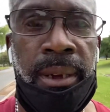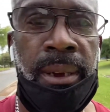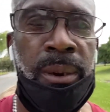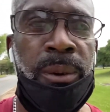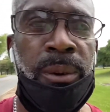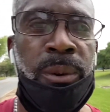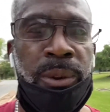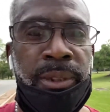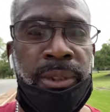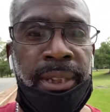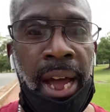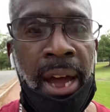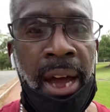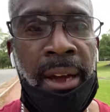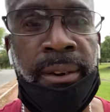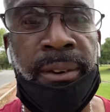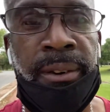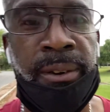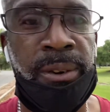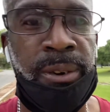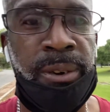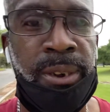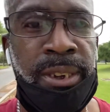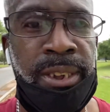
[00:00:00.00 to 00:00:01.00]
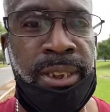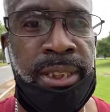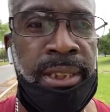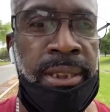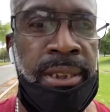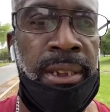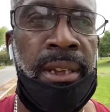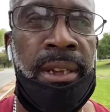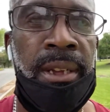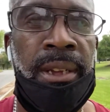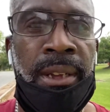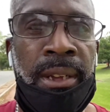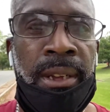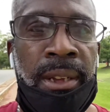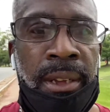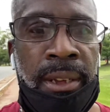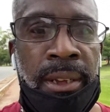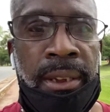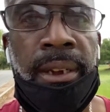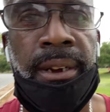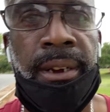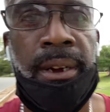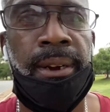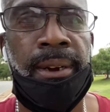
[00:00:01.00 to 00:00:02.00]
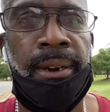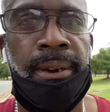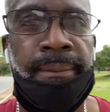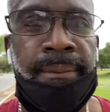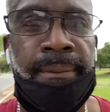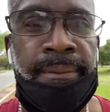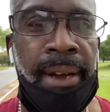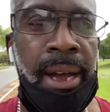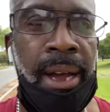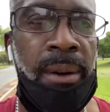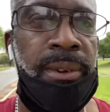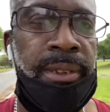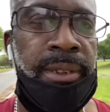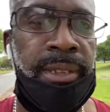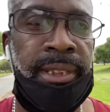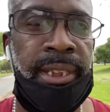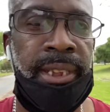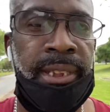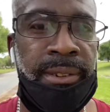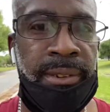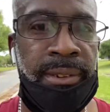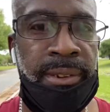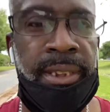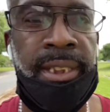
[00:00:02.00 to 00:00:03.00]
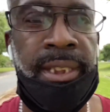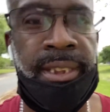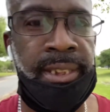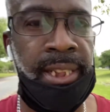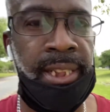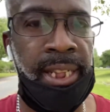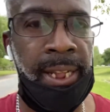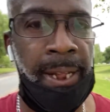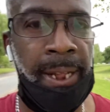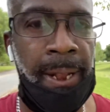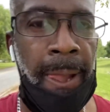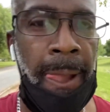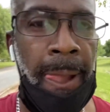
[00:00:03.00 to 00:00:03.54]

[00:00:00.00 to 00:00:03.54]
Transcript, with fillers: who down the cross um, for our sins on this day.